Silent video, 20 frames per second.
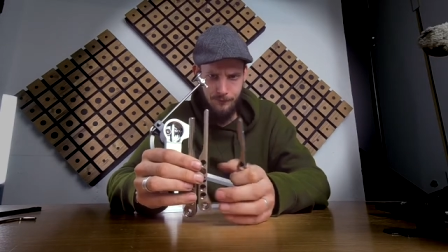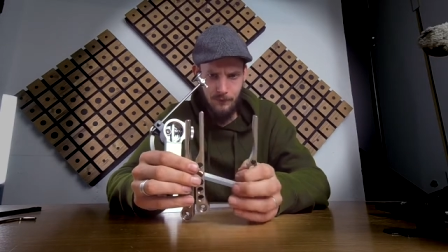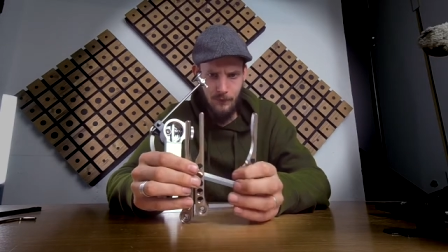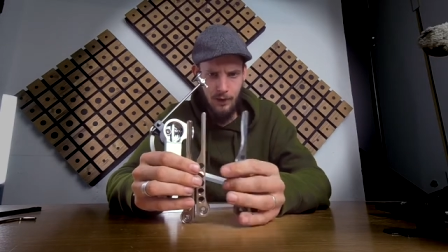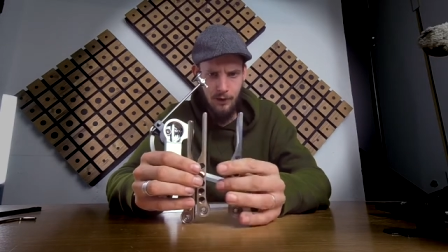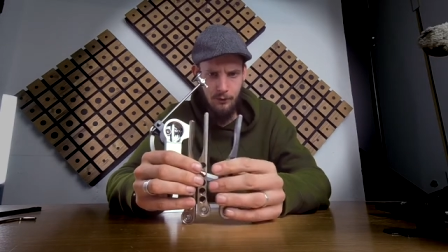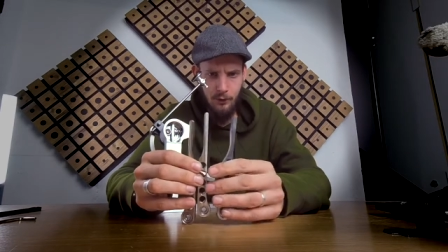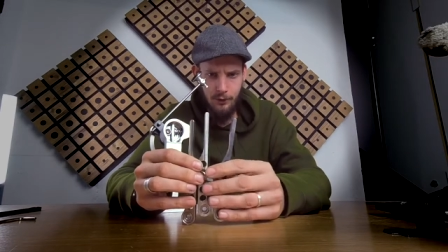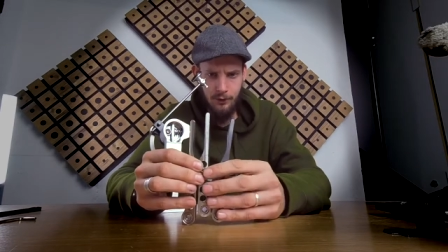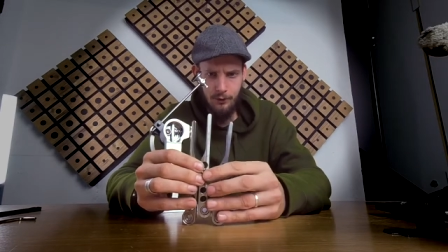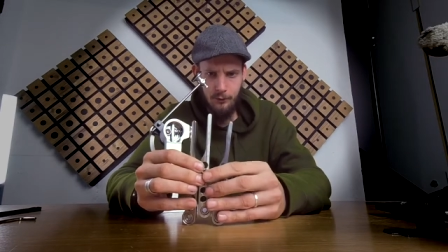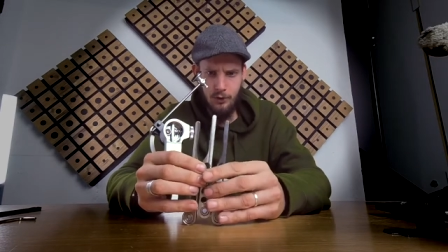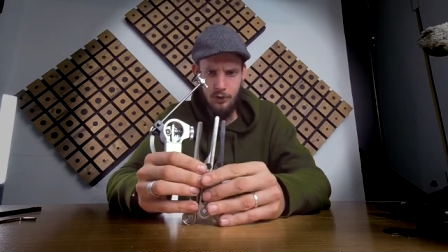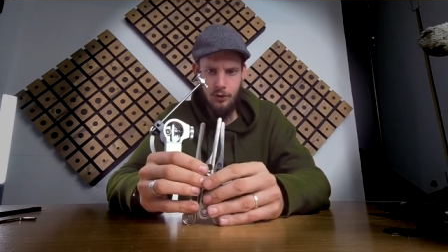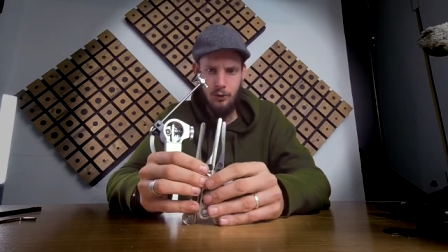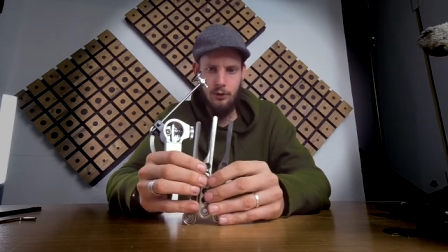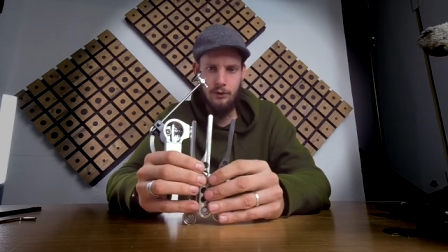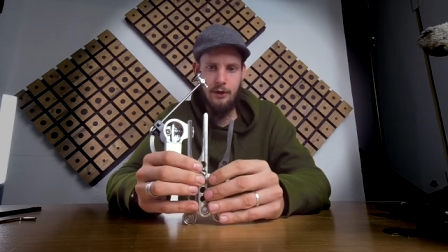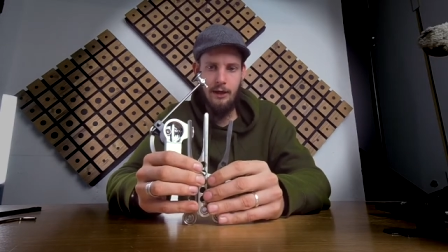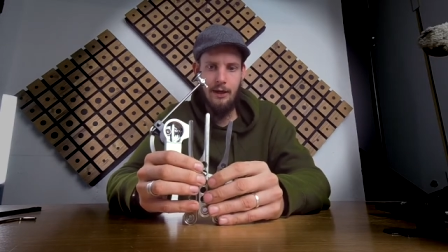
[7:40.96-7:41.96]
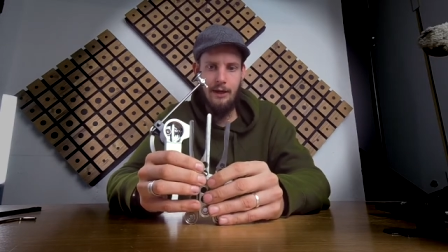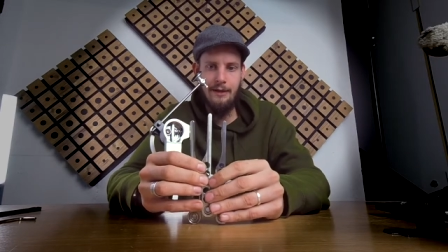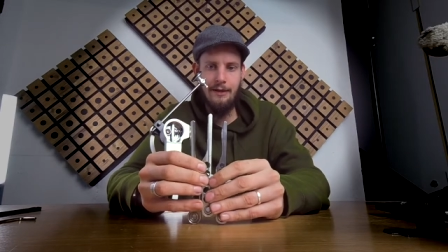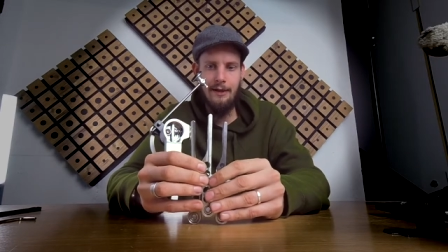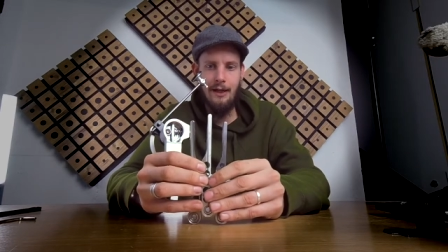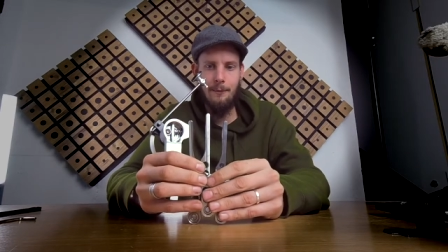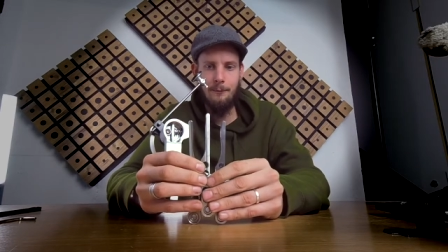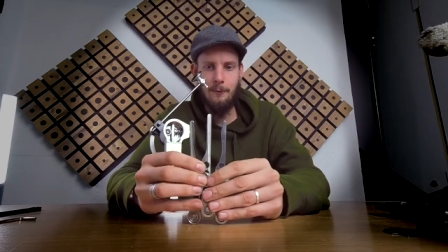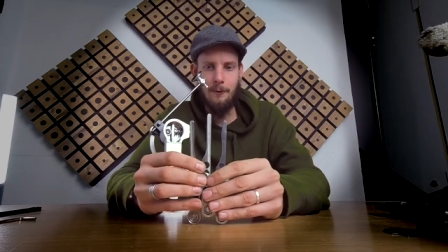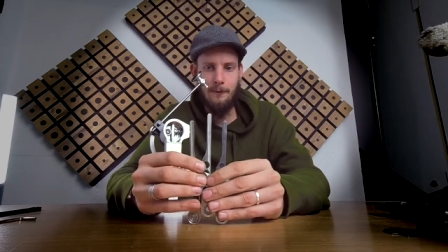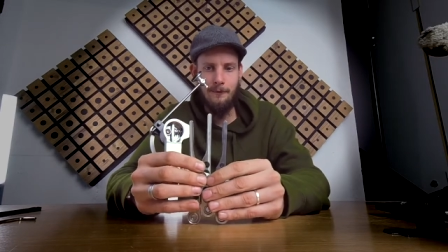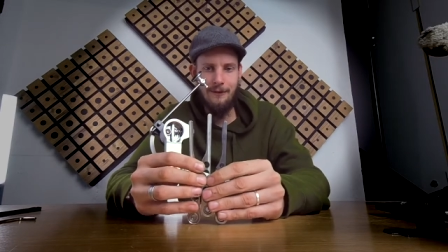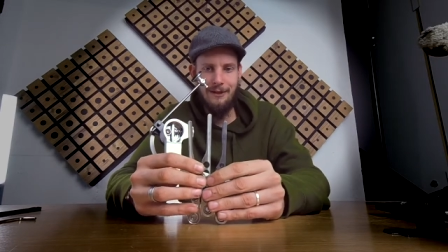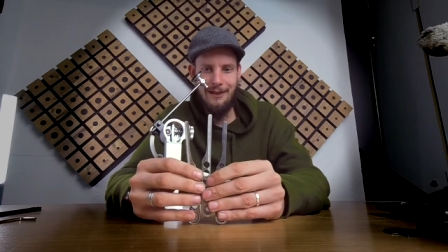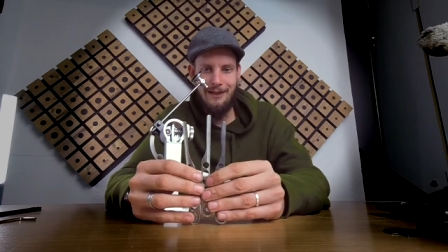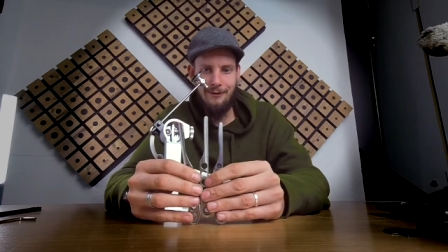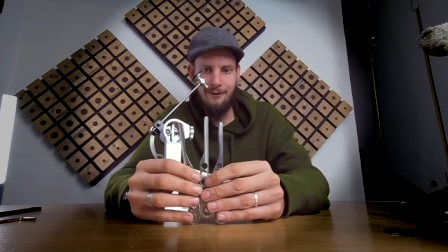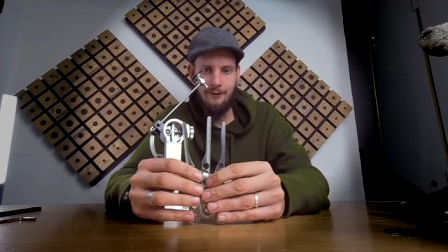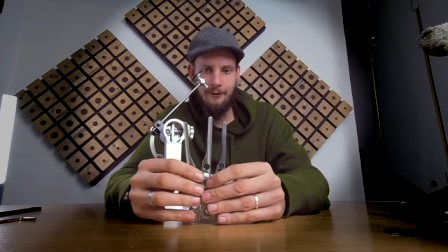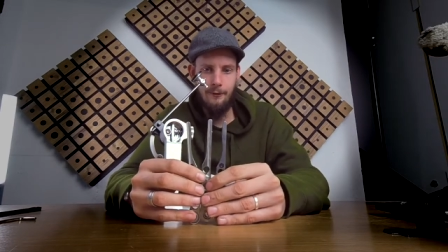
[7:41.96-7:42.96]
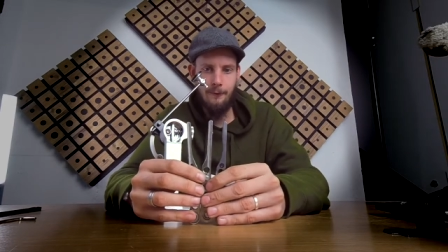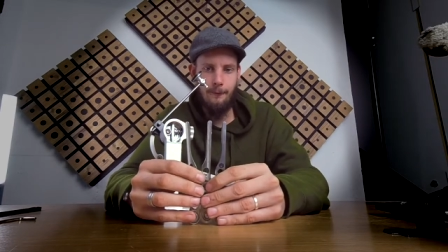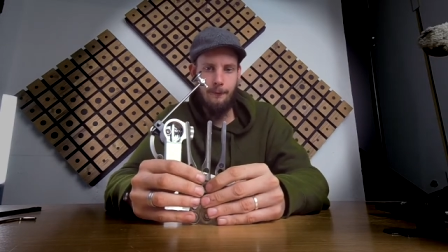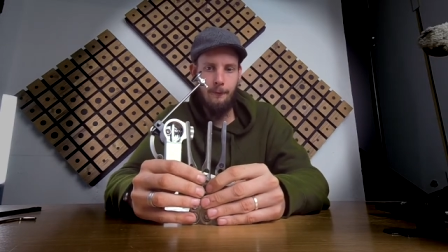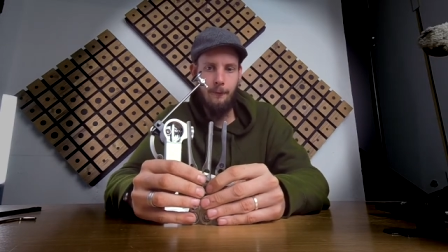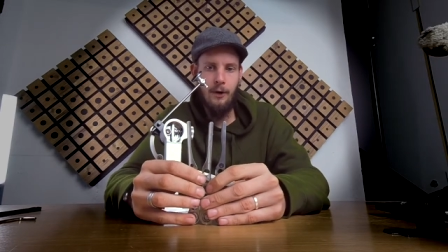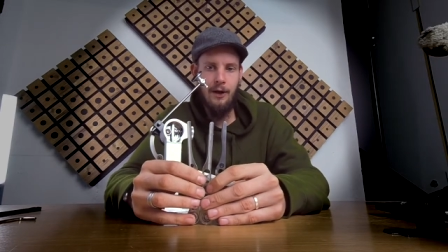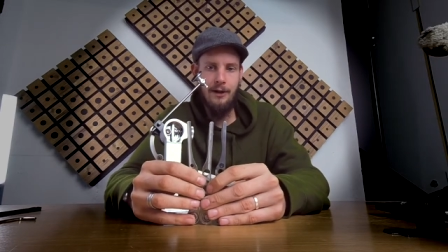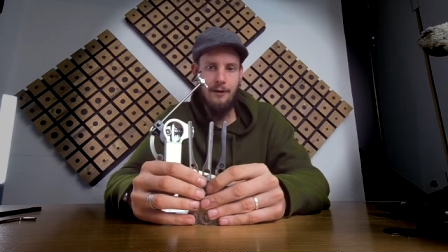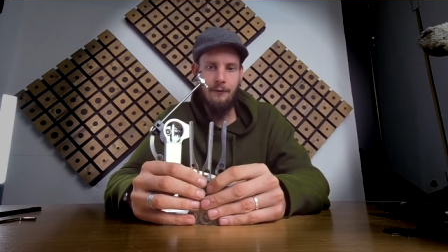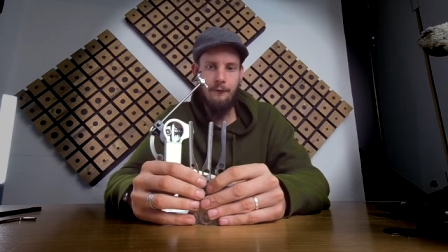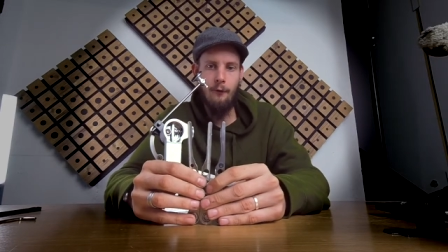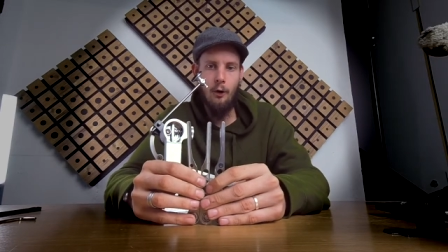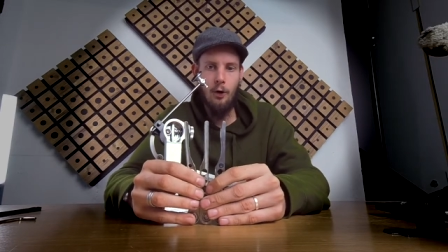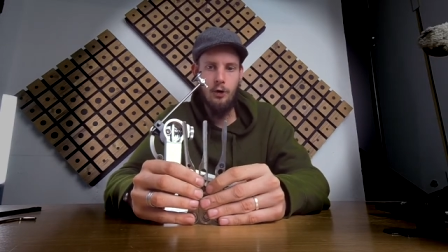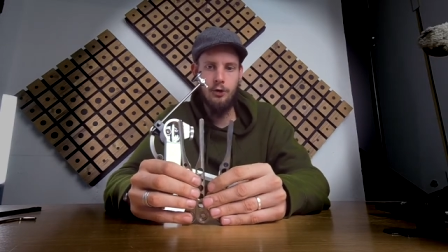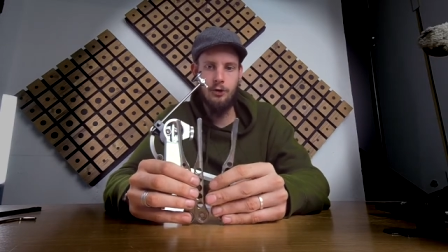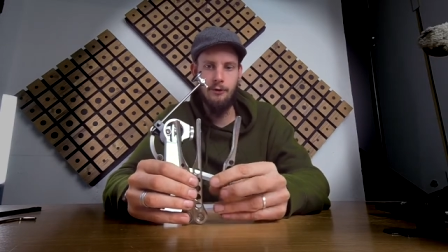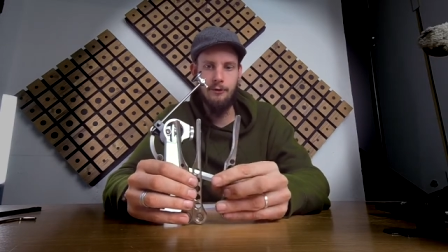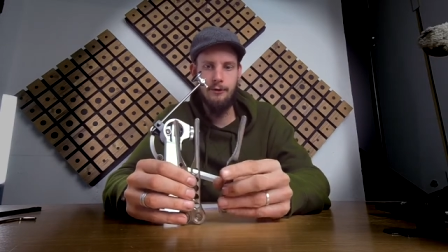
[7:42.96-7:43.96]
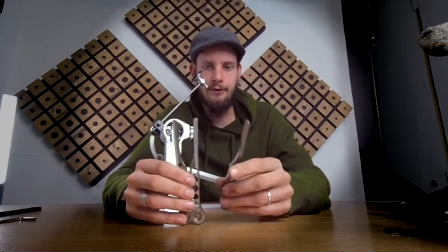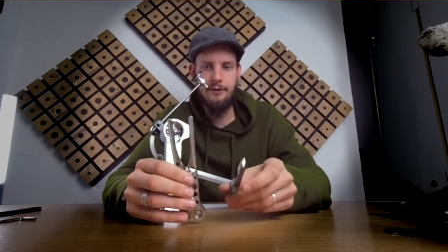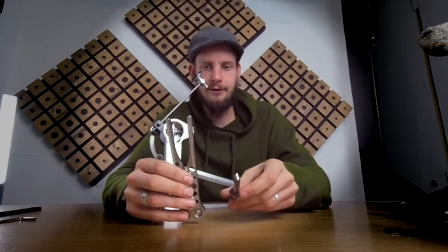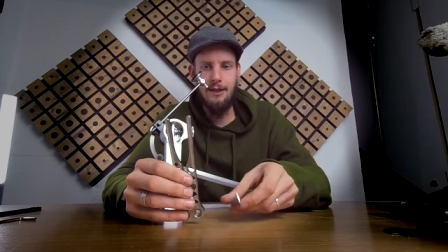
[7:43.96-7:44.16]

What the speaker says: Long story short, I ended up with these 3 versions.